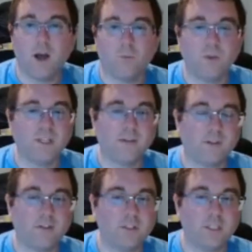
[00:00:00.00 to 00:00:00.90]
We
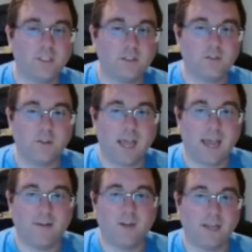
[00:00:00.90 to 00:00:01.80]
definitely
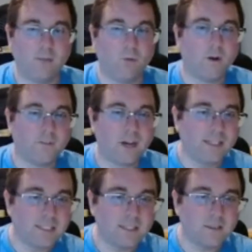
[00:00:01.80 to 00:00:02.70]
have a rough
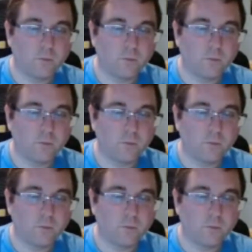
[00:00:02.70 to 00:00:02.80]
idea.